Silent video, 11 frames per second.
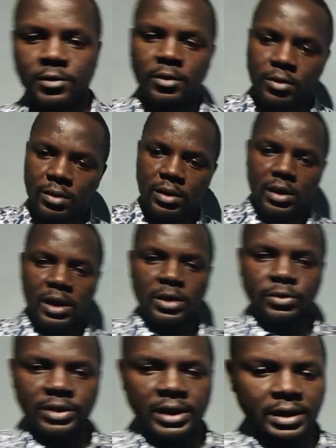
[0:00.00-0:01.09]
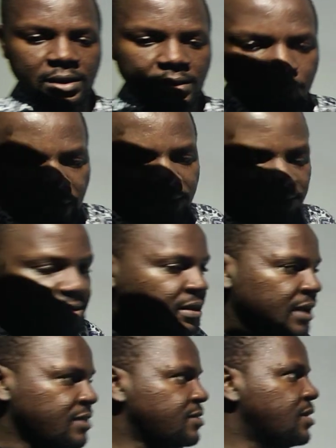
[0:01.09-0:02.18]
for iodine? Benzene,
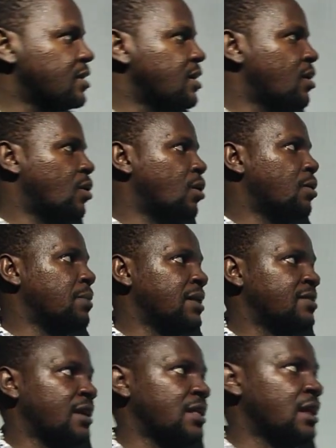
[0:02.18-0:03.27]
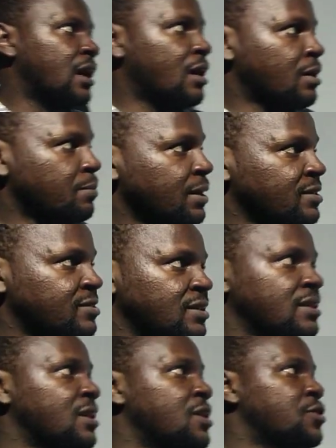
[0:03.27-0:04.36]
right? Or methane or
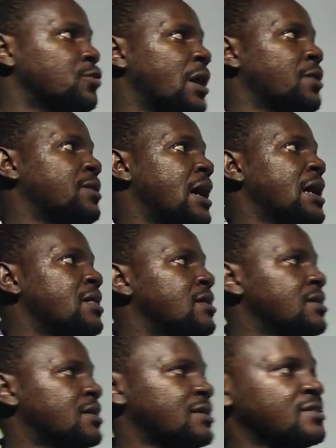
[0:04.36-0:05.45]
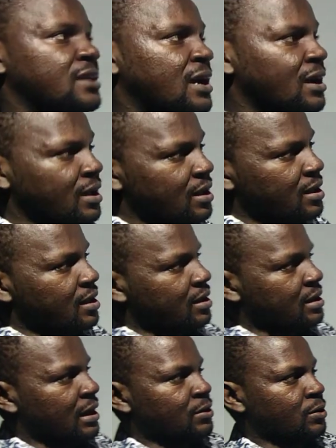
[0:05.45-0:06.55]
benzene. So iodine crystal
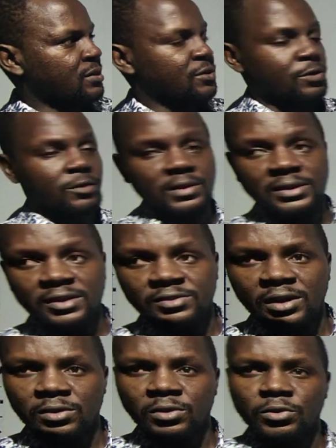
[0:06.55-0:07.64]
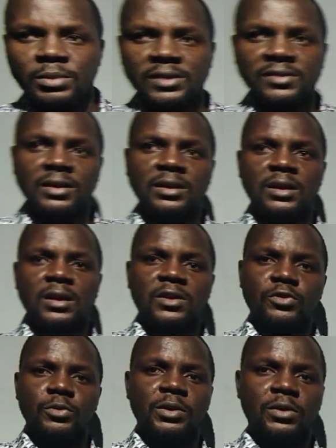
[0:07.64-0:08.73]
cannot dissolve in tetrachloromethane.
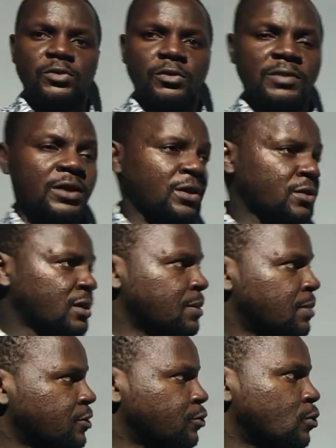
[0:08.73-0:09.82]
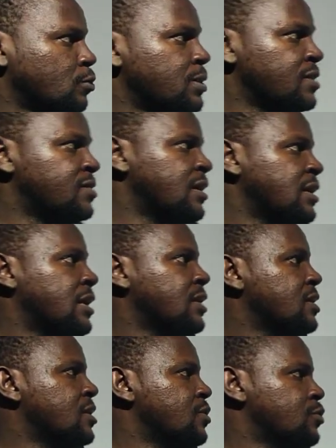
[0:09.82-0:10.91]
So because of that, you're talking about solubility
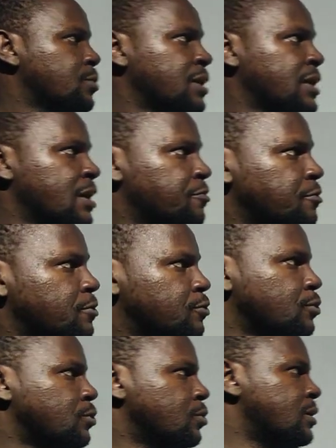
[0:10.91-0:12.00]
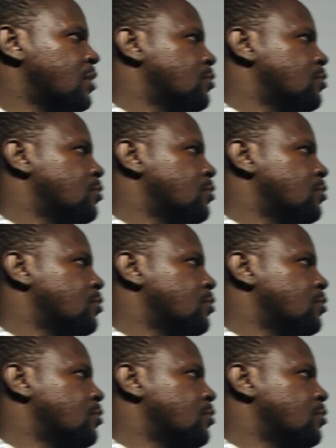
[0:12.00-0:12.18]
again. So be careful to know